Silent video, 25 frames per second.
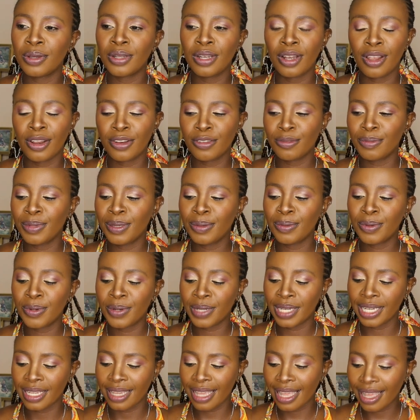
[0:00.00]
lot of
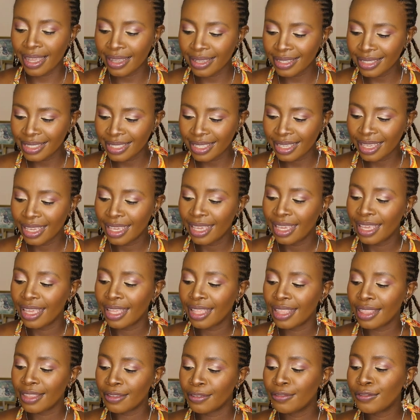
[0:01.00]
people wanna ask.
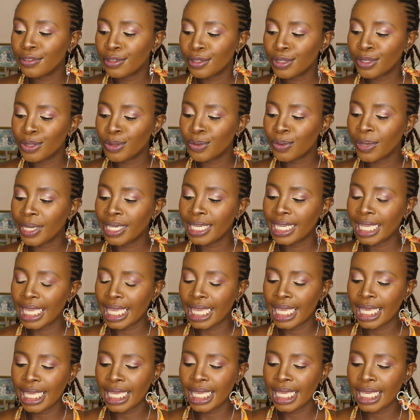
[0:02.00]
The first one
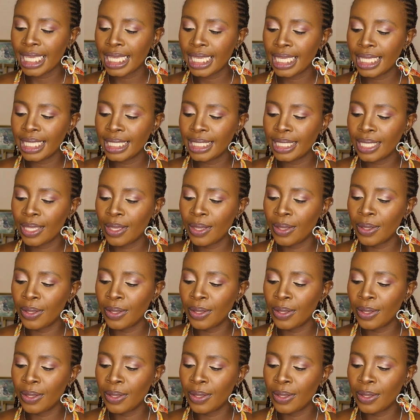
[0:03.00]
is,